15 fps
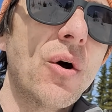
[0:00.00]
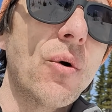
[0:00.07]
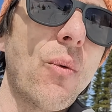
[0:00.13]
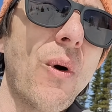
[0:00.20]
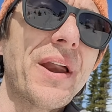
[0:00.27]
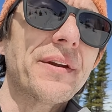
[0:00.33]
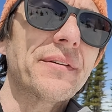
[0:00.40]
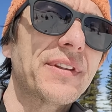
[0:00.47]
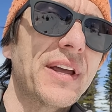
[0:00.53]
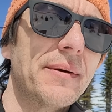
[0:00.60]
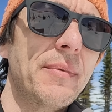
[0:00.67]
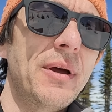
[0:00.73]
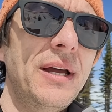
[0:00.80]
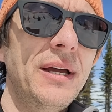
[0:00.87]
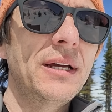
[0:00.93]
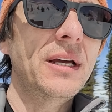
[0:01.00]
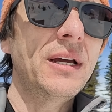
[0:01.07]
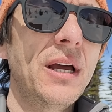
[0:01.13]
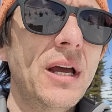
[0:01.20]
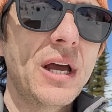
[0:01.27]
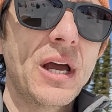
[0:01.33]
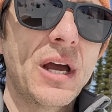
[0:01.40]
One of them
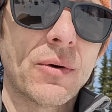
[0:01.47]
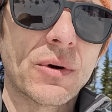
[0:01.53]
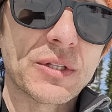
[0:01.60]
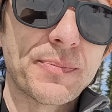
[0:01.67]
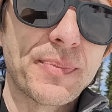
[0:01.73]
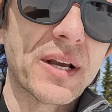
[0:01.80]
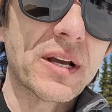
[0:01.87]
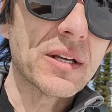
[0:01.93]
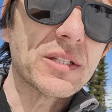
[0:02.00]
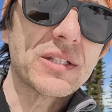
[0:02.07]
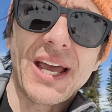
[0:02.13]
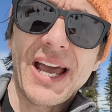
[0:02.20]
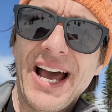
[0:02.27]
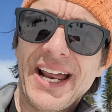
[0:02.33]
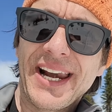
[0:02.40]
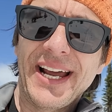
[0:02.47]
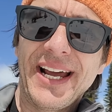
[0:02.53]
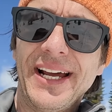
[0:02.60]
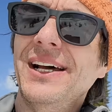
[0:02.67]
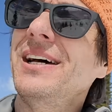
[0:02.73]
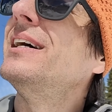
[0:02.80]
was because they had a